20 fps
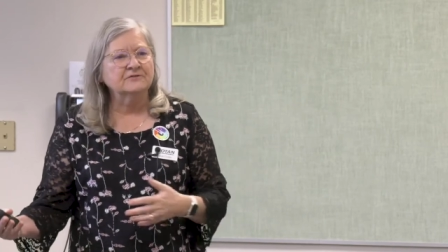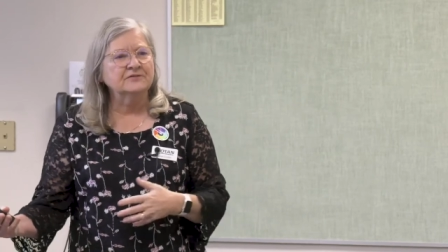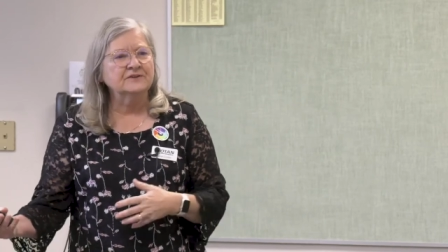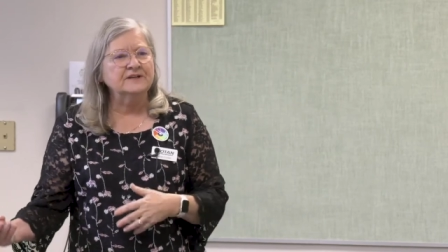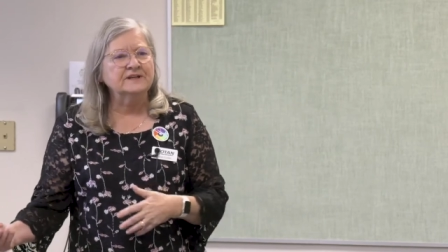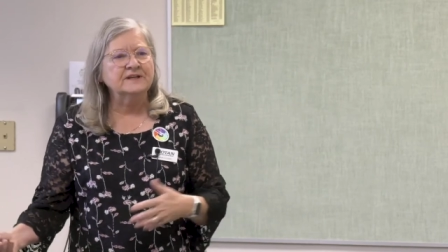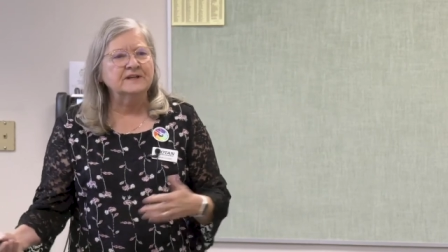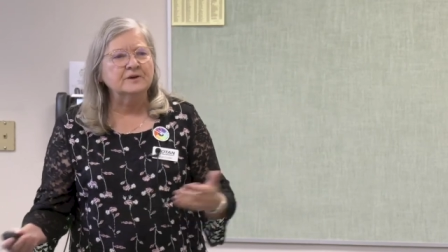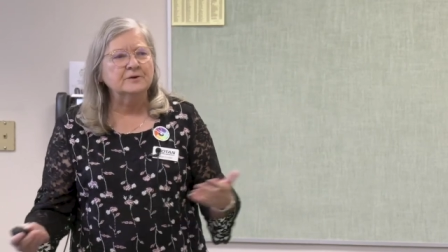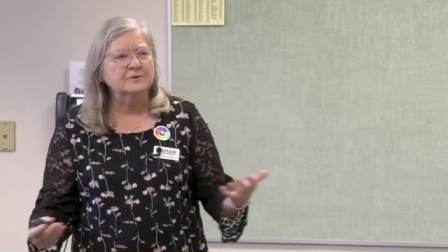
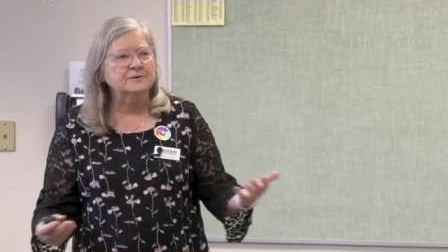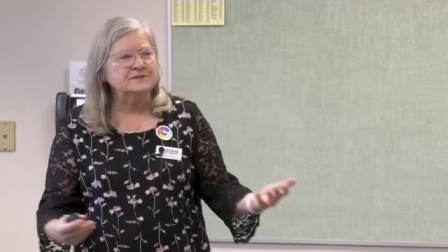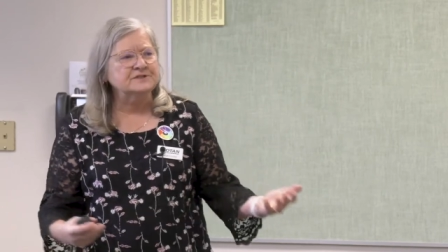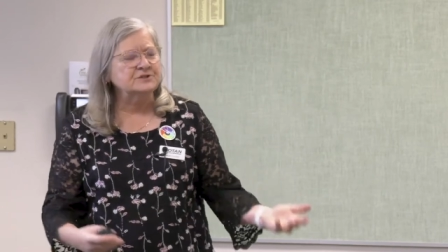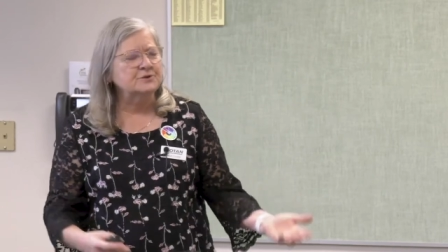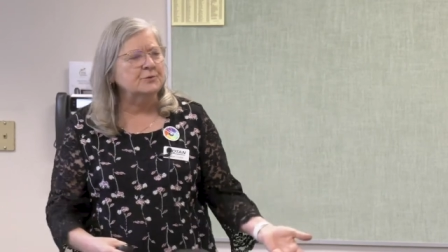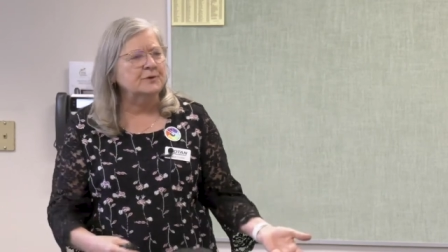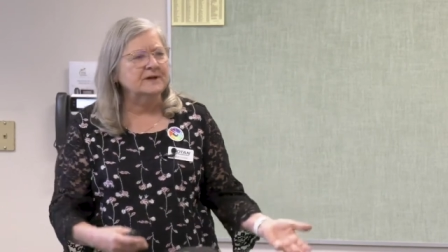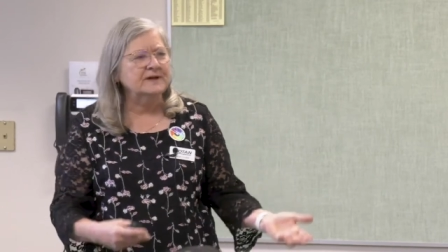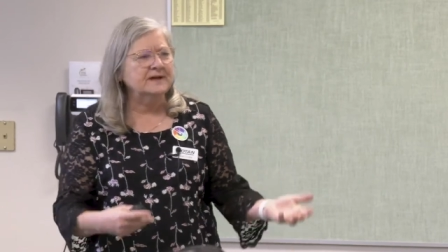video, it's
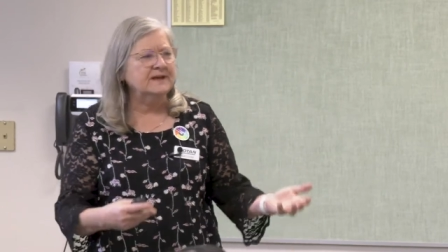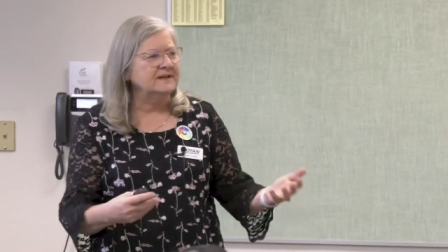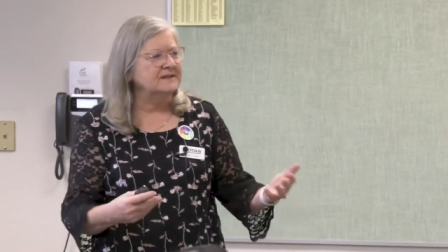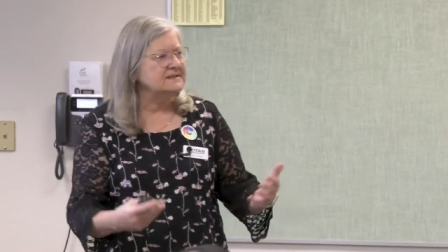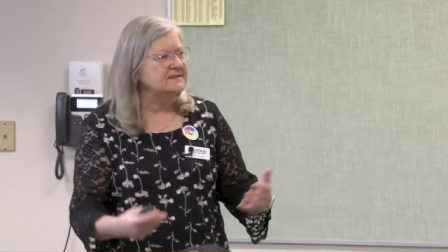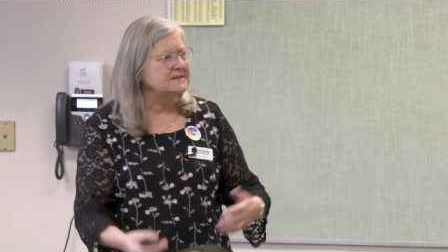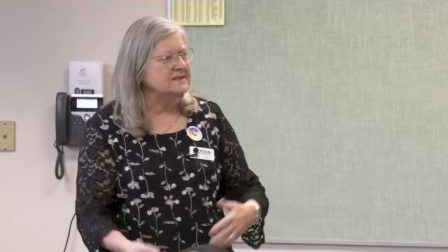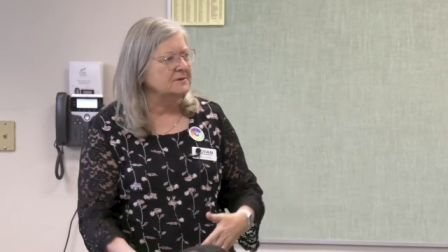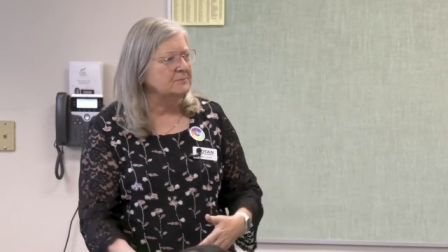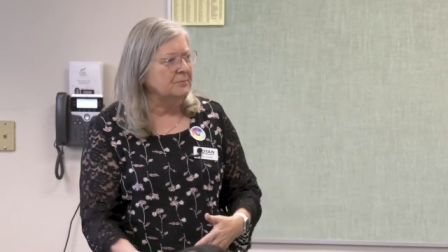quick,
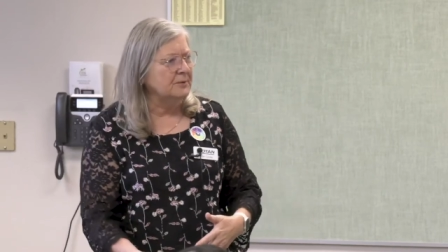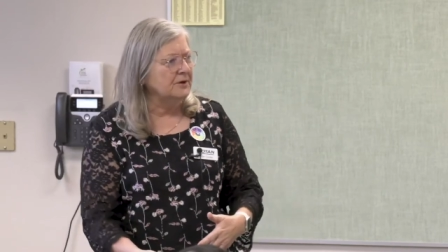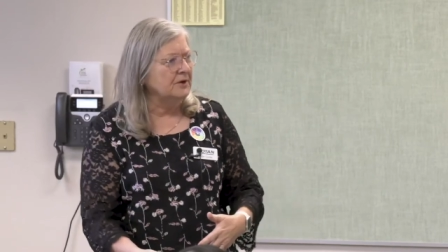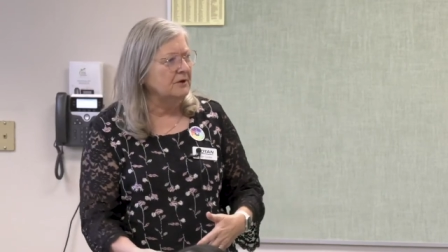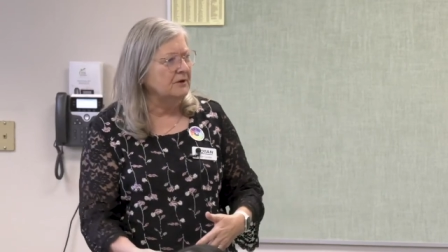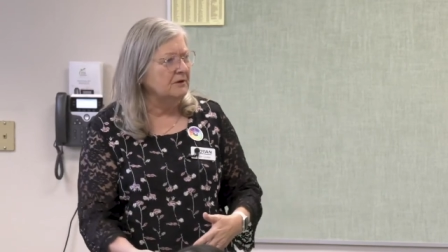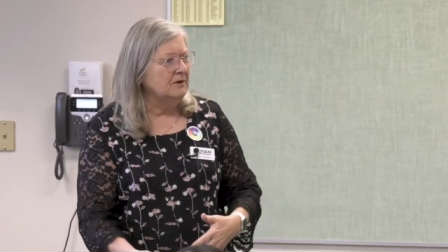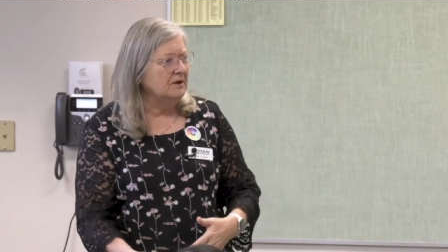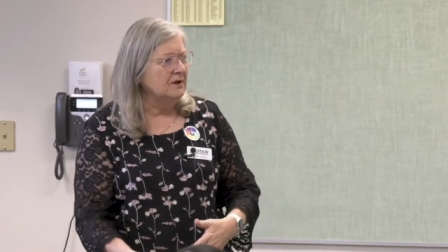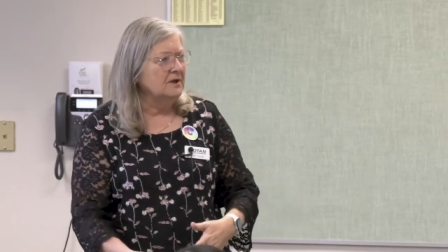it's
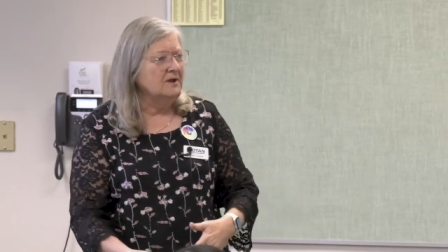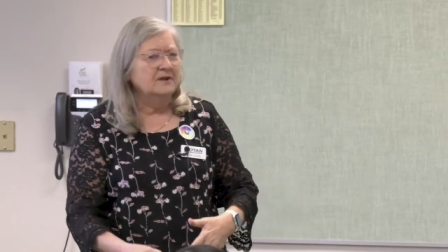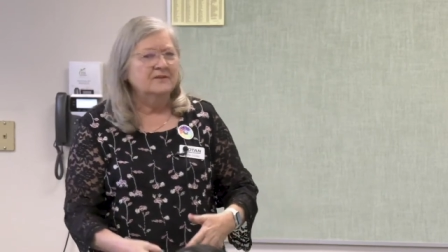simple.